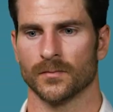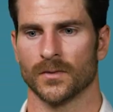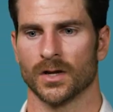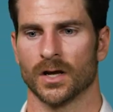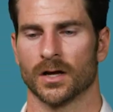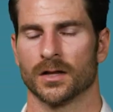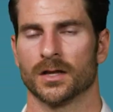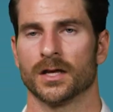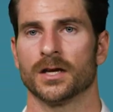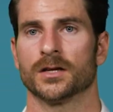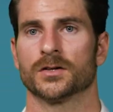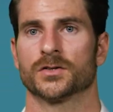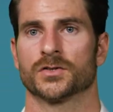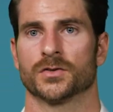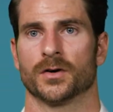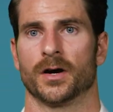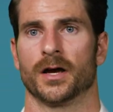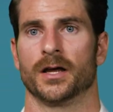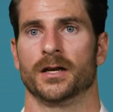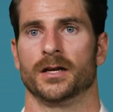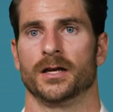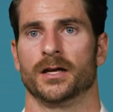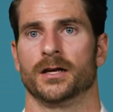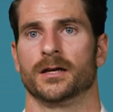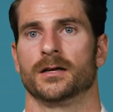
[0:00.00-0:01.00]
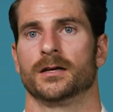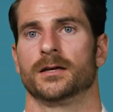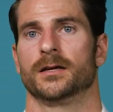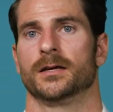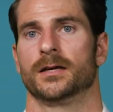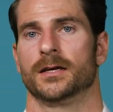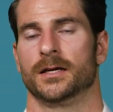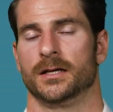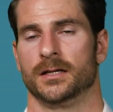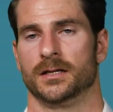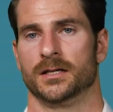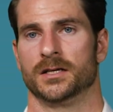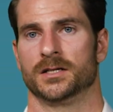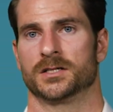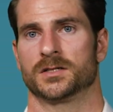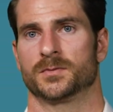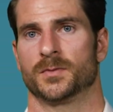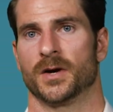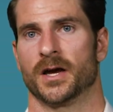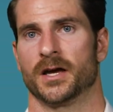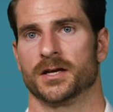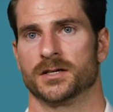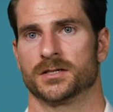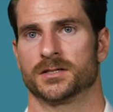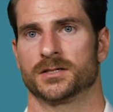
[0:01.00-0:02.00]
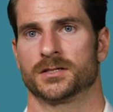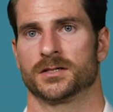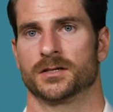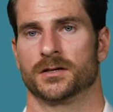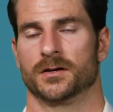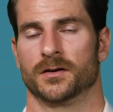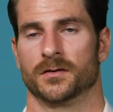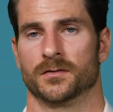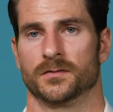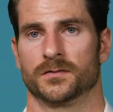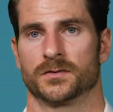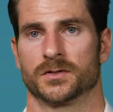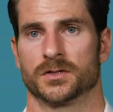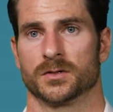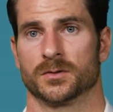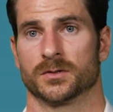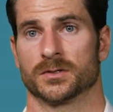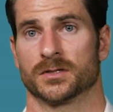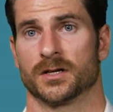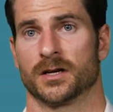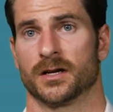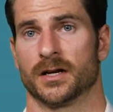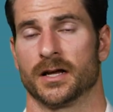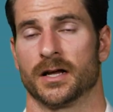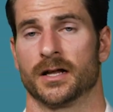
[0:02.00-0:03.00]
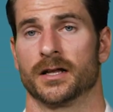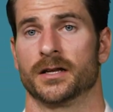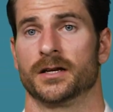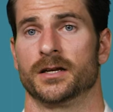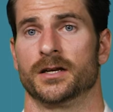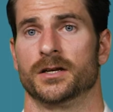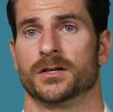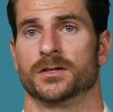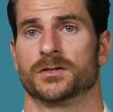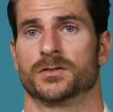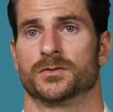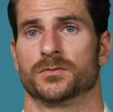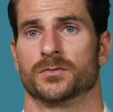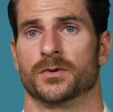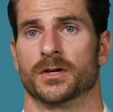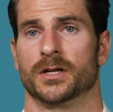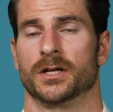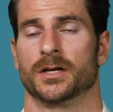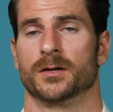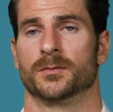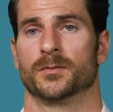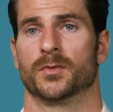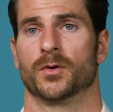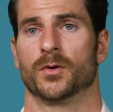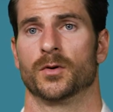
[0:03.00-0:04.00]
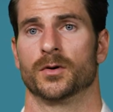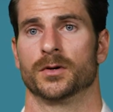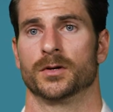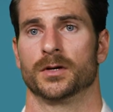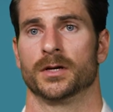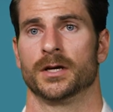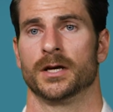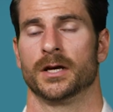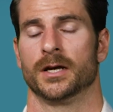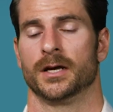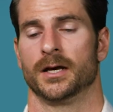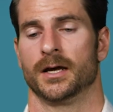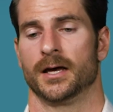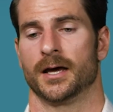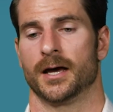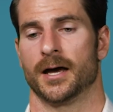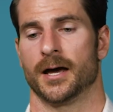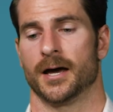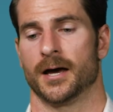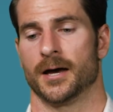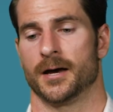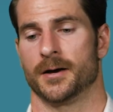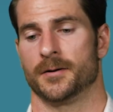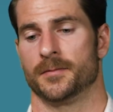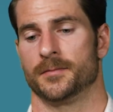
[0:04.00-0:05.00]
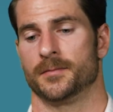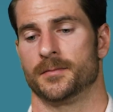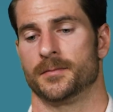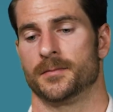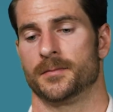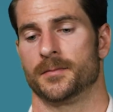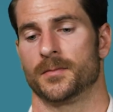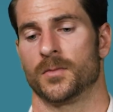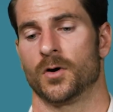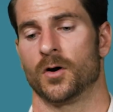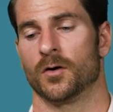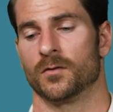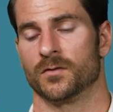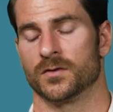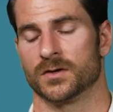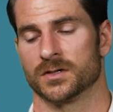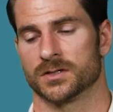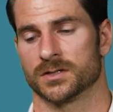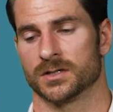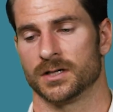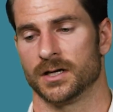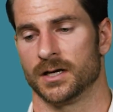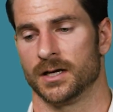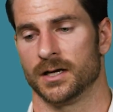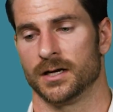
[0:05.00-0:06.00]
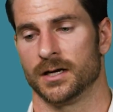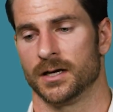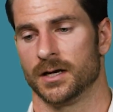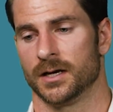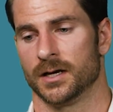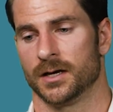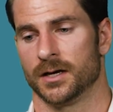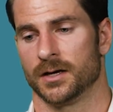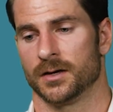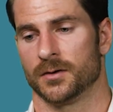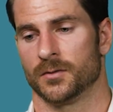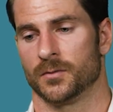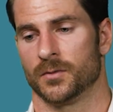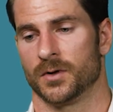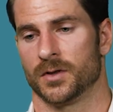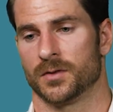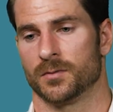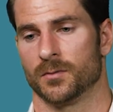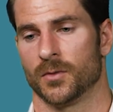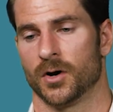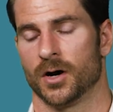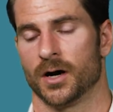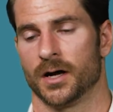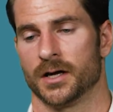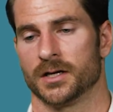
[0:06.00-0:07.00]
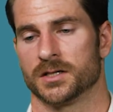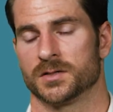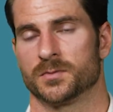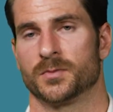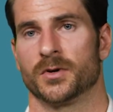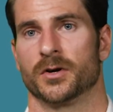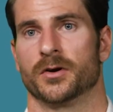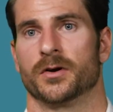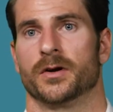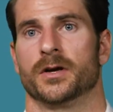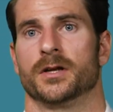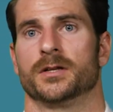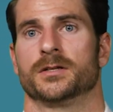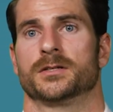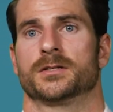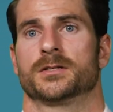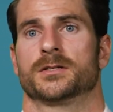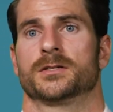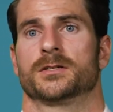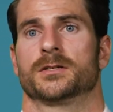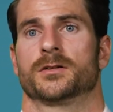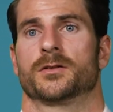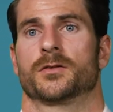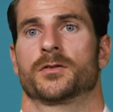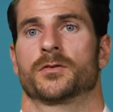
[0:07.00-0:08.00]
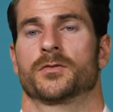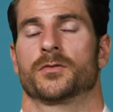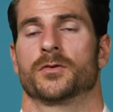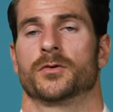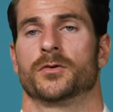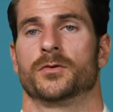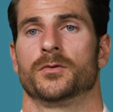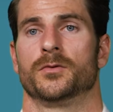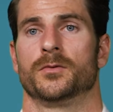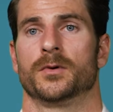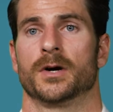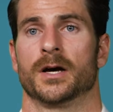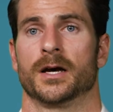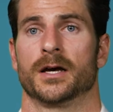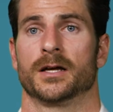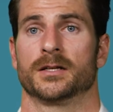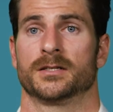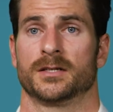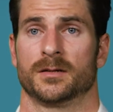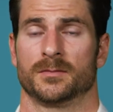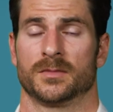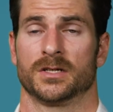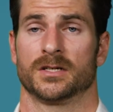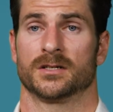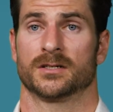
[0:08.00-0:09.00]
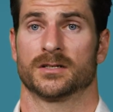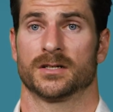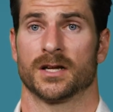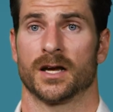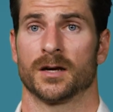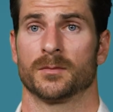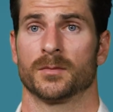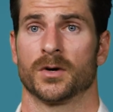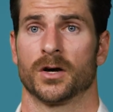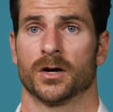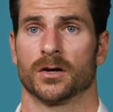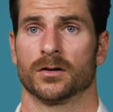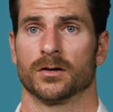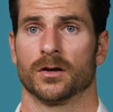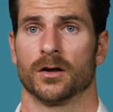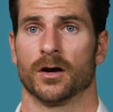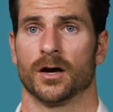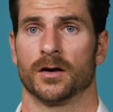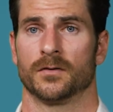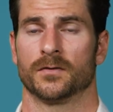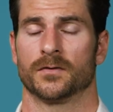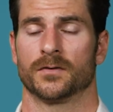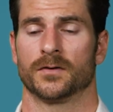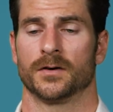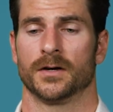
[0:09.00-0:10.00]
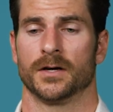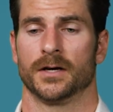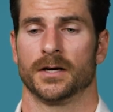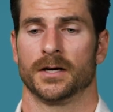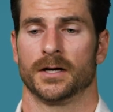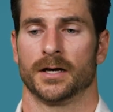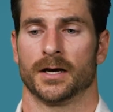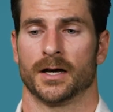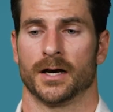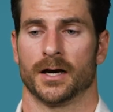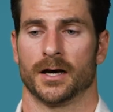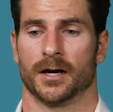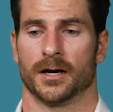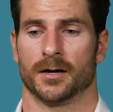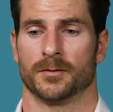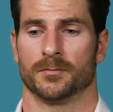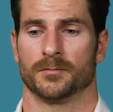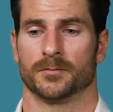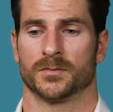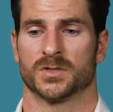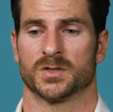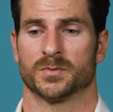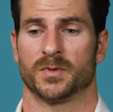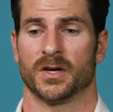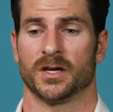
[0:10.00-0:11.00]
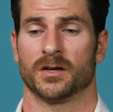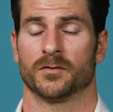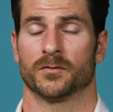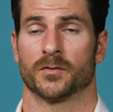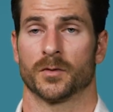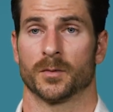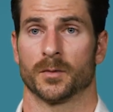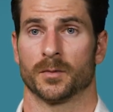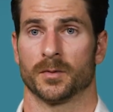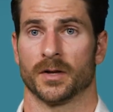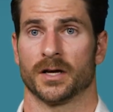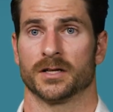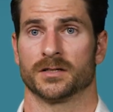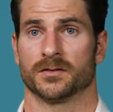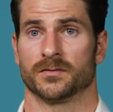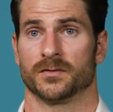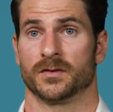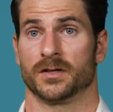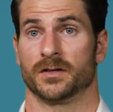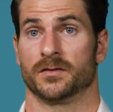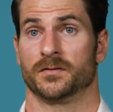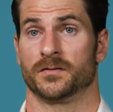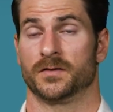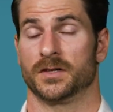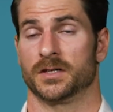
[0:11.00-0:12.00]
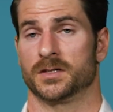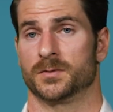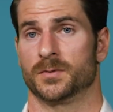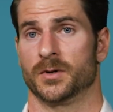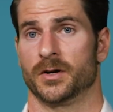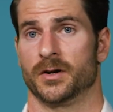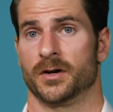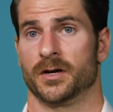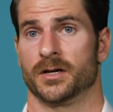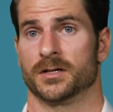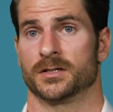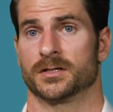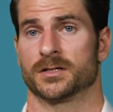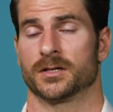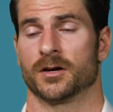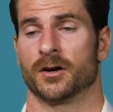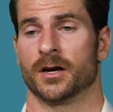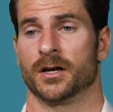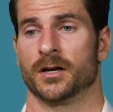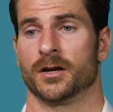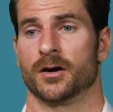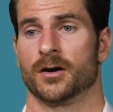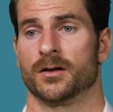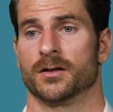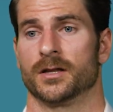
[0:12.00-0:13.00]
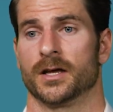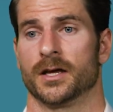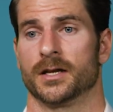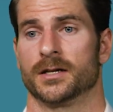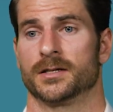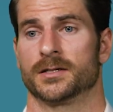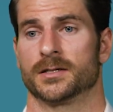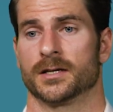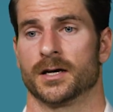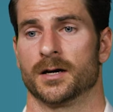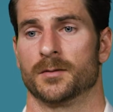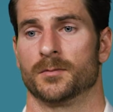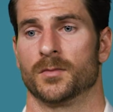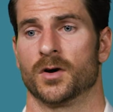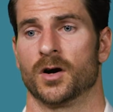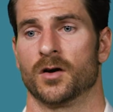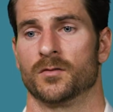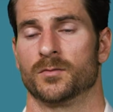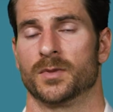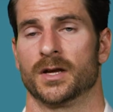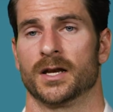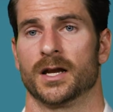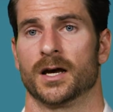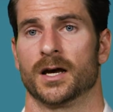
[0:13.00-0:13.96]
I think training in this space of suicidality is really important. Obviously, with my experience through attempting to take my own life, speaking from a place of lived experience, I know that I've been